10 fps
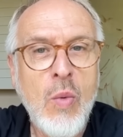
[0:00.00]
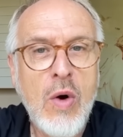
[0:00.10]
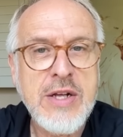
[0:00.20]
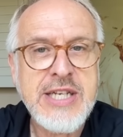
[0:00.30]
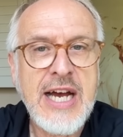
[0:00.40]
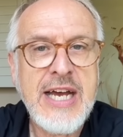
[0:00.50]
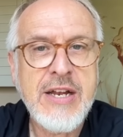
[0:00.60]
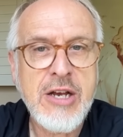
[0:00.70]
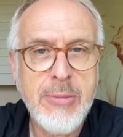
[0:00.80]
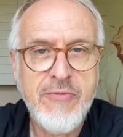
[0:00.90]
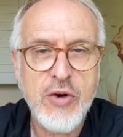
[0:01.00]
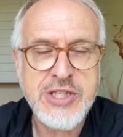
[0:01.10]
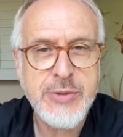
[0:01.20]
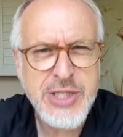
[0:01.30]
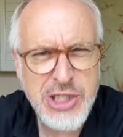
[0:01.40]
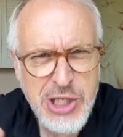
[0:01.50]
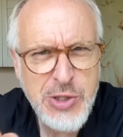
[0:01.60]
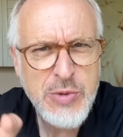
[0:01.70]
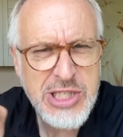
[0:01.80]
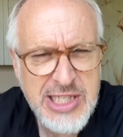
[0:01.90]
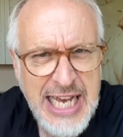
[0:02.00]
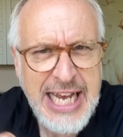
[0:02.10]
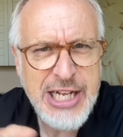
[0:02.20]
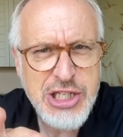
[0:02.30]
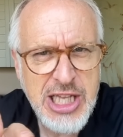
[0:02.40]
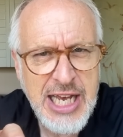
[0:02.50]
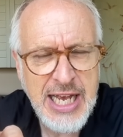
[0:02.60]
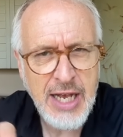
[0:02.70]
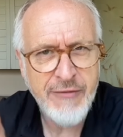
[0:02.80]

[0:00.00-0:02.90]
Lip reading: what I had come for. So it was a two-stage thing.